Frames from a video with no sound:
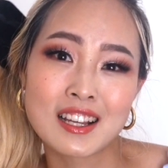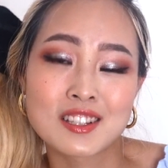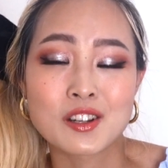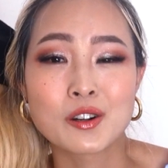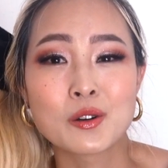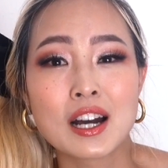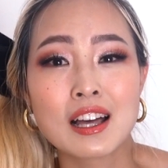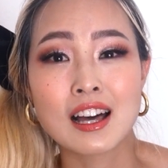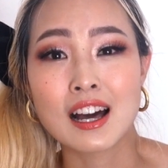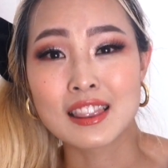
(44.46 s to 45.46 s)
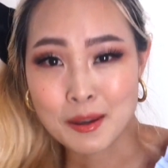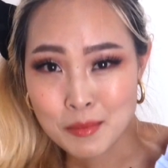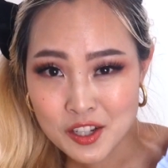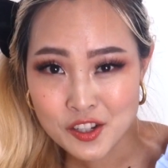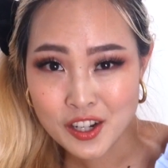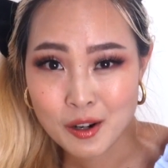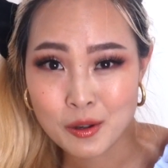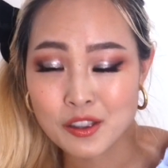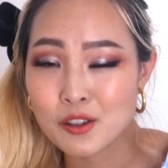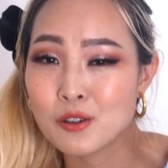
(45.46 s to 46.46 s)
So let me share
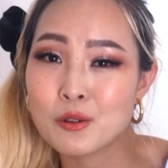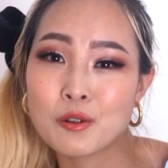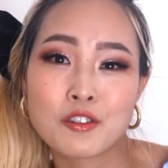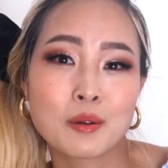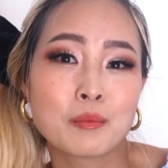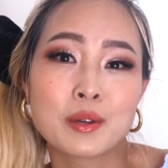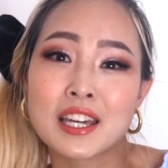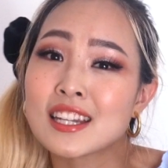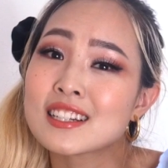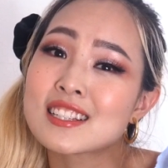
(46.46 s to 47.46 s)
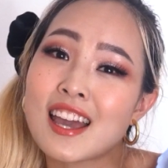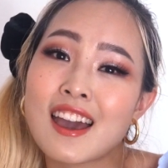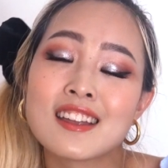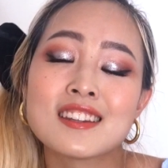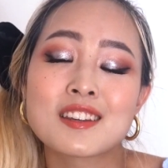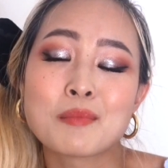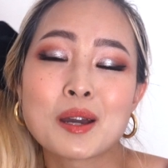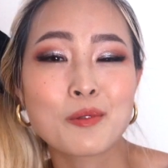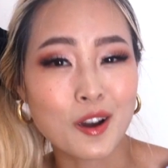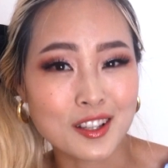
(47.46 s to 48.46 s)
with you from beginning to end
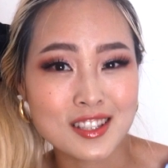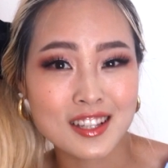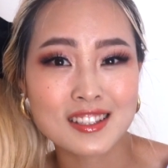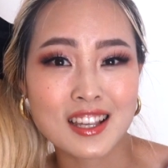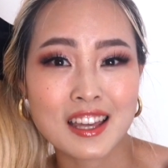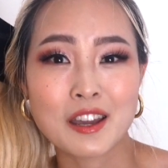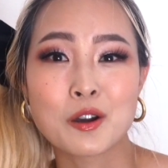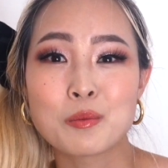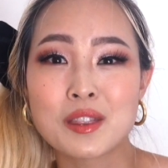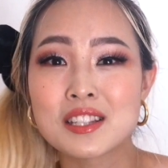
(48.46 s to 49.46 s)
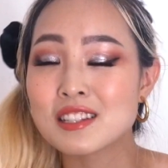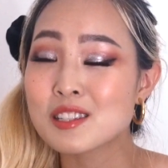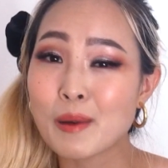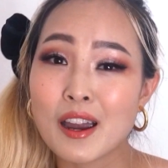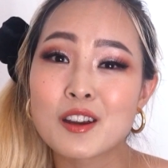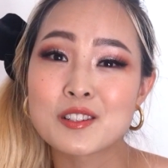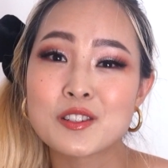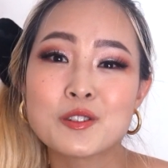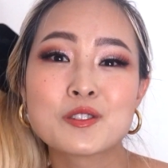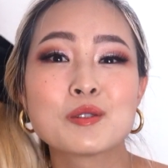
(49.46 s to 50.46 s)
my process, and I hope this inspires
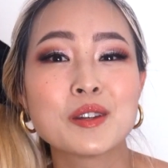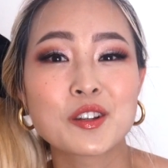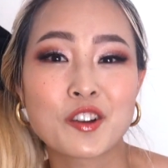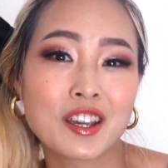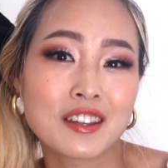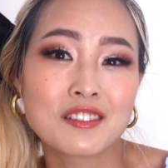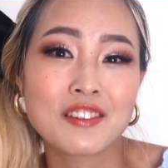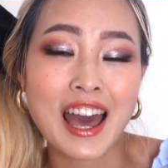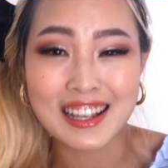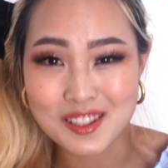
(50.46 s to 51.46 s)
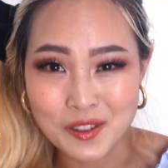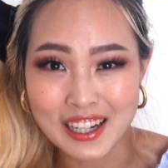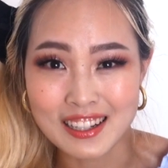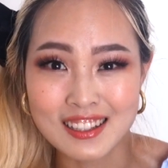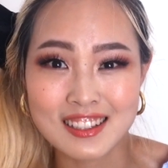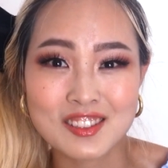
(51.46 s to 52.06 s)
you to be creative as well.